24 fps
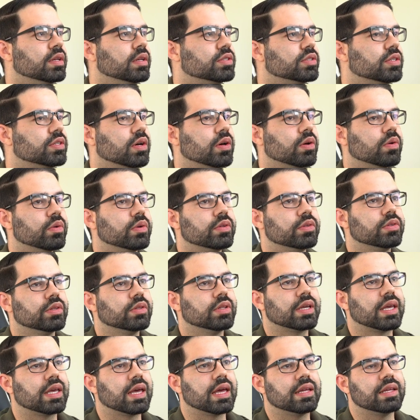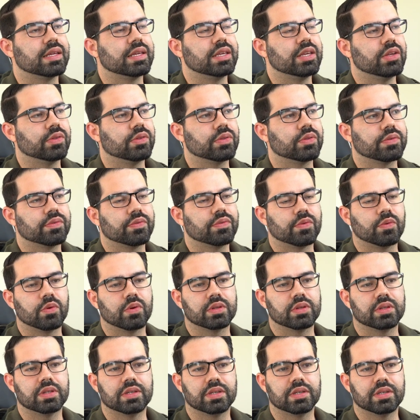So you look at ETH
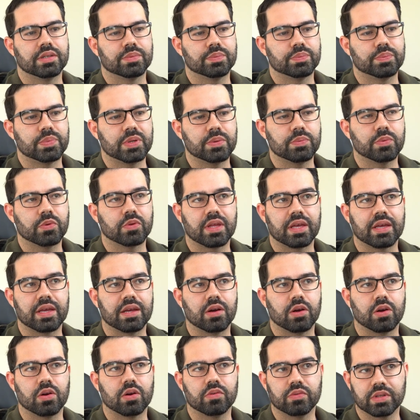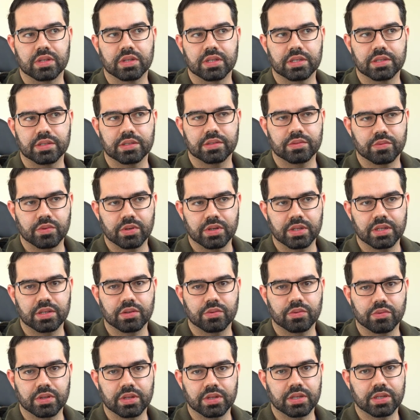for the people that are really
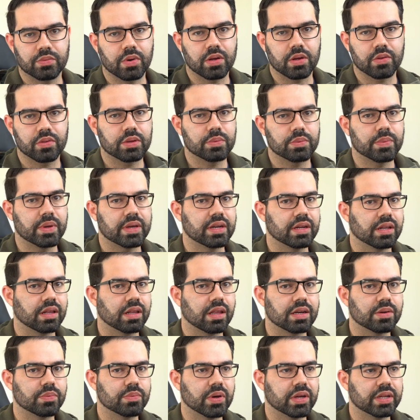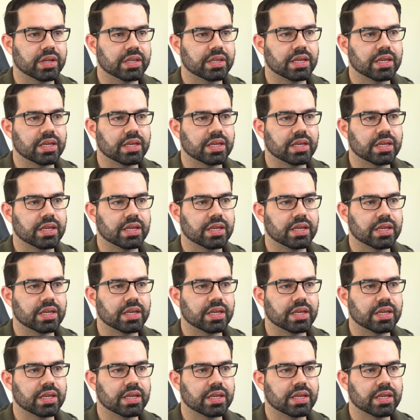wealthy, made a lot of money,